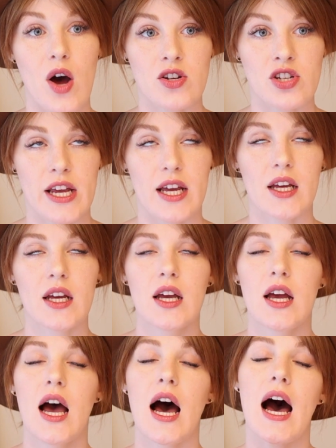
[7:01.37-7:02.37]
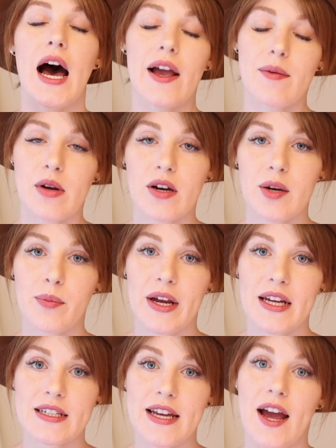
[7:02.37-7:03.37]
washing. I am not going to
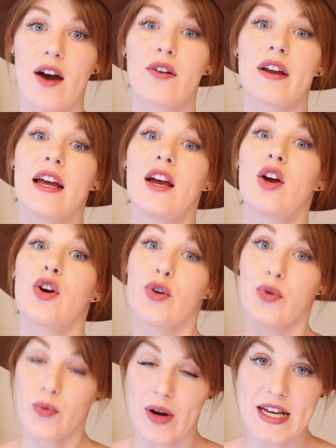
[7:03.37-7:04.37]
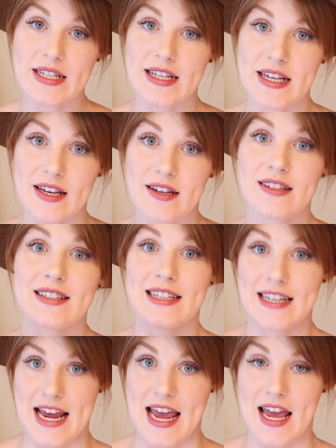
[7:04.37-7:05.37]
break it down crazy
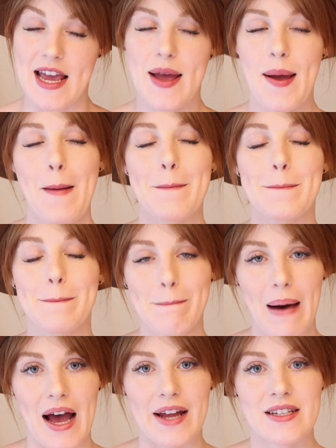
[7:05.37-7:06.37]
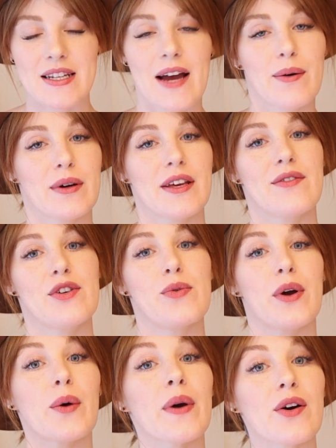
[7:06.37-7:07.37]
today, but I will give you
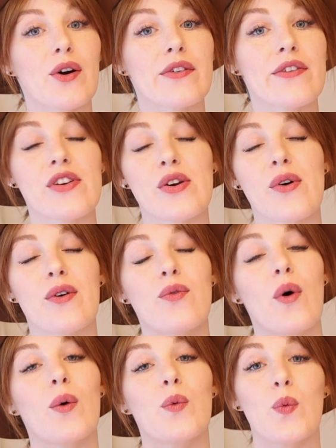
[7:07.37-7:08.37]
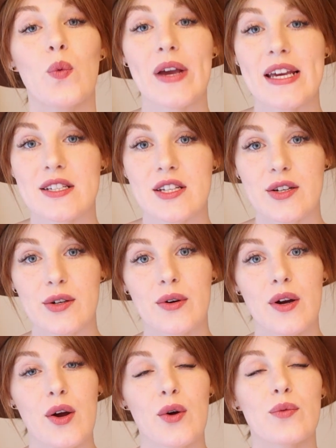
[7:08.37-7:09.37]
a quick overview of what we do.
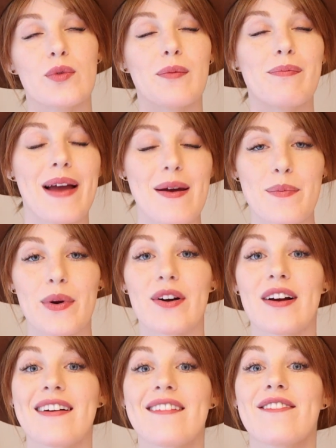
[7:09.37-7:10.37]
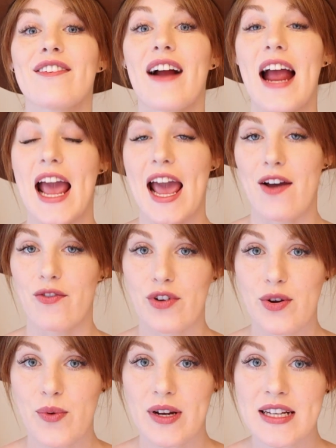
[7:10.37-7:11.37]
Remember, for
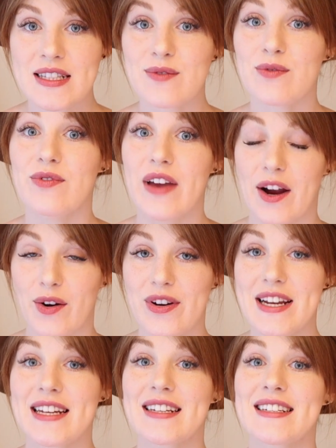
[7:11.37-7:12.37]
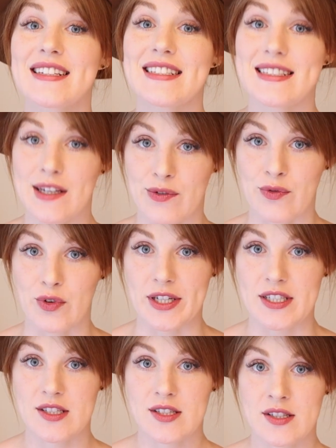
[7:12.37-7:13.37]
everyone it's very
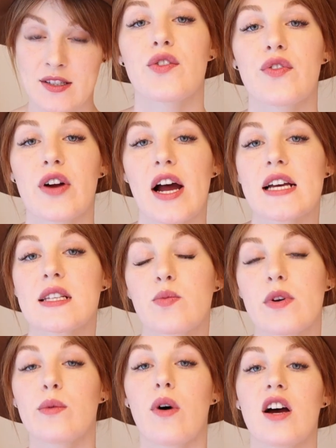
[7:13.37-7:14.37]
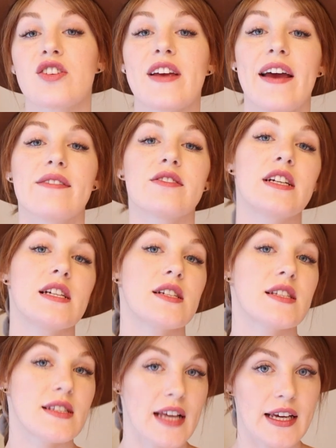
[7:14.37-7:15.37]
different. So for us, we washed every
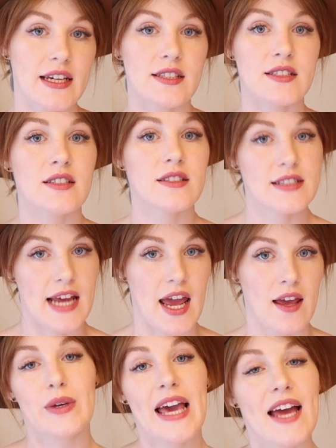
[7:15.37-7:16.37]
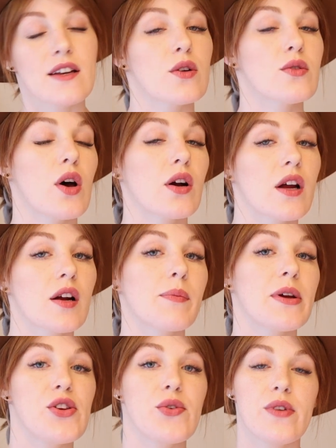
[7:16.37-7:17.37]
second day. You can go longer,
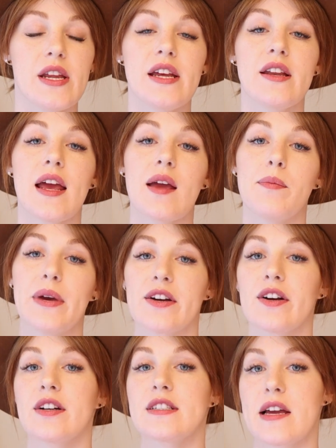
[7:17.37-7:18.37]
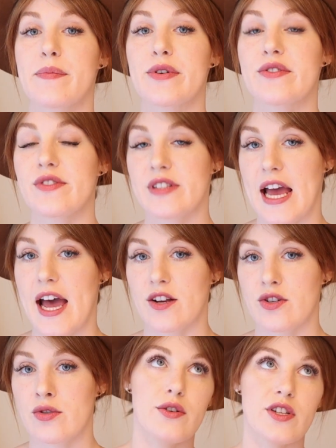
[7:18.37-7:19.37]
but you need a bigger diaper
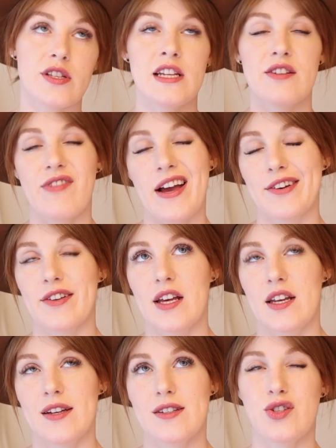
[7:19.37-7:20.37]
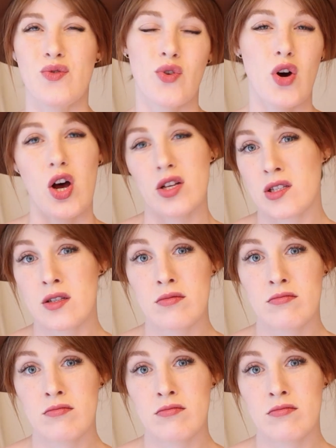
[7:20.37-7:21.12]
stash. So you just need to factor that into cost.